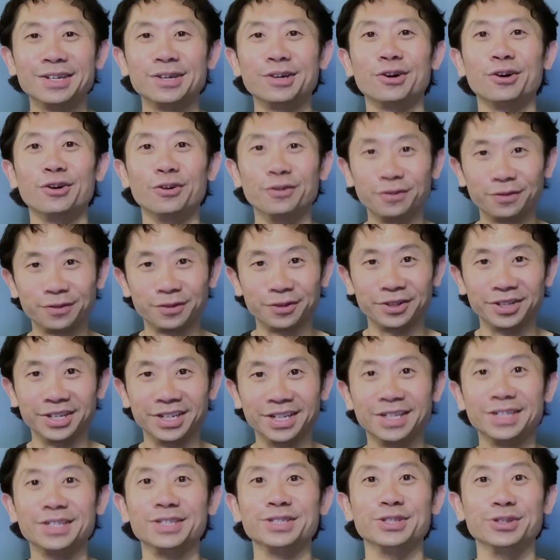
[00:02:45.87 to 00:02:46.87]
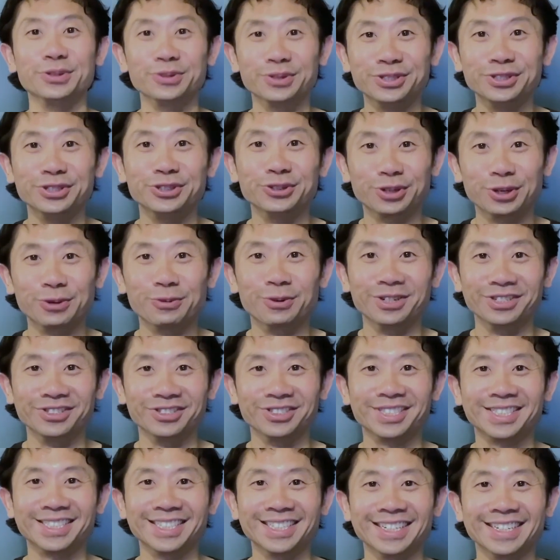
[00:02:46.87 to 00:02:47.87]
Hopefully, you'll enjoy what
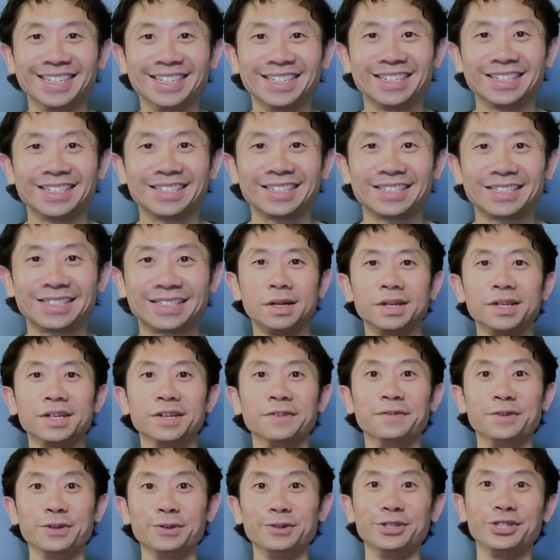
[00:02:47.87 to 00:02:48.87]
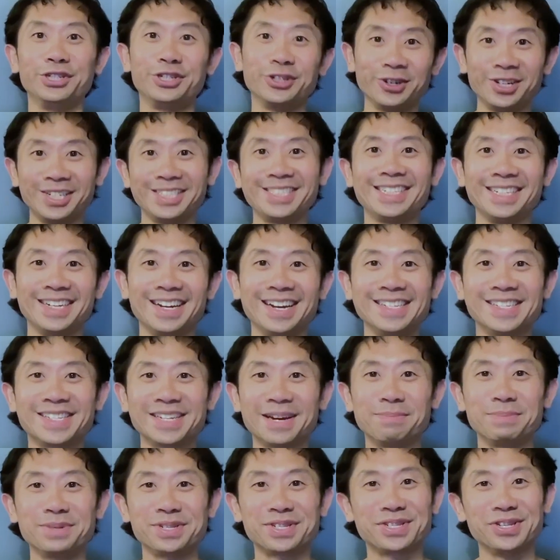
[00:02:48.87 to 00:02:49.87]
you see. If you enjoyed
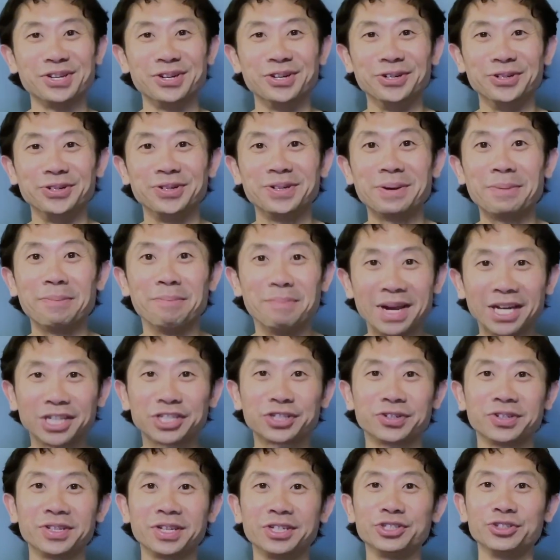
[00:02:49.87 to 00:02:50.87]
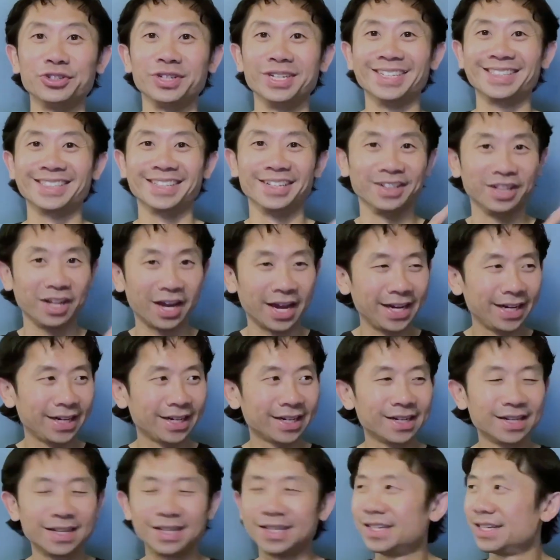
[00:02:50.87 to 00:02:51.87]
today's episode, make sure that you hit the
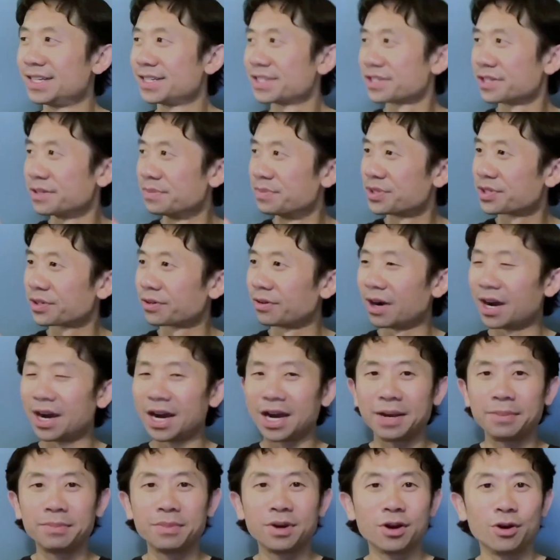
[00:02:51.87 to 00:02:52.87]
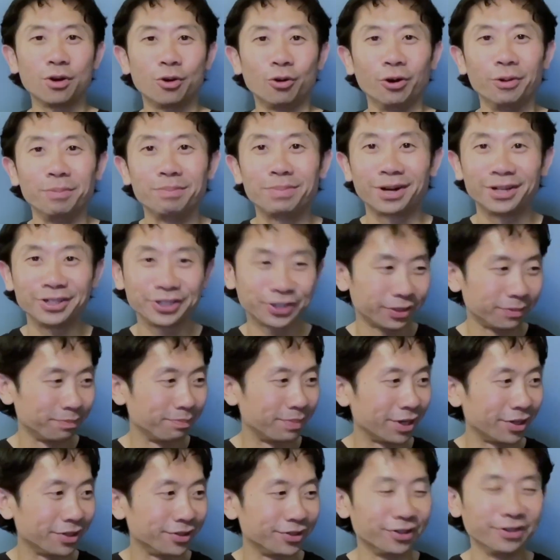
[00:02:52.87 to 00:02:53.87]
like, subscribe, or punch the
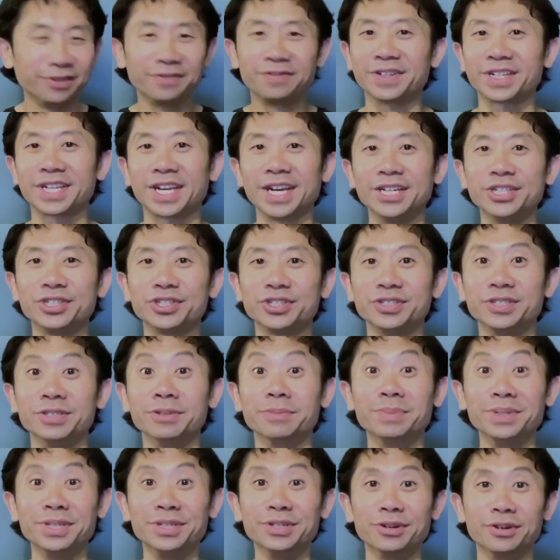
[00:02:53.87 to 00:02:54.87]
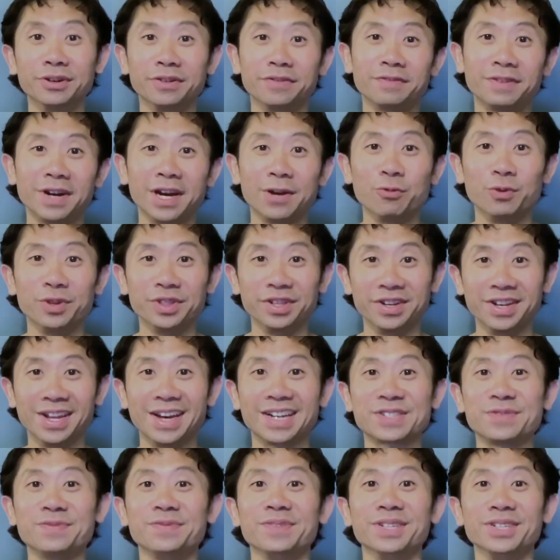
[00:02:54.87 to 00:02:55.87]
bell notification to be notified when the
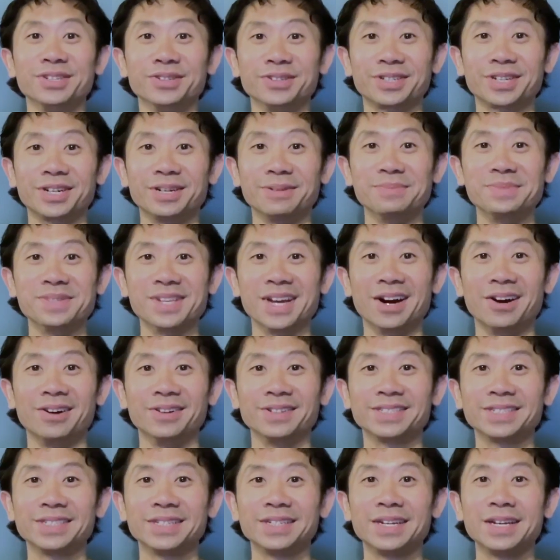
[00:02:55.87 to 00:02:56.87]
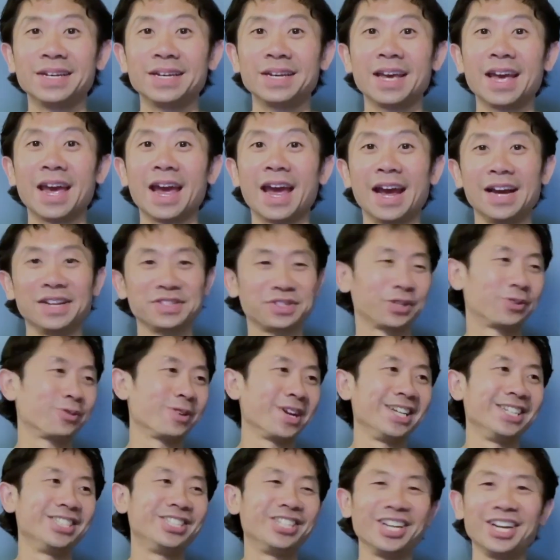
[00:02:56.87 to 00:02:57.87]
next video comes out. As the
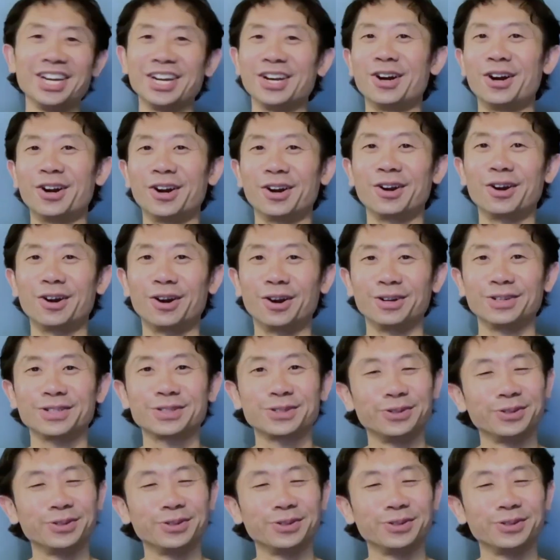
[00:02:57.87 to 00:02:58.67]
great J.R.R.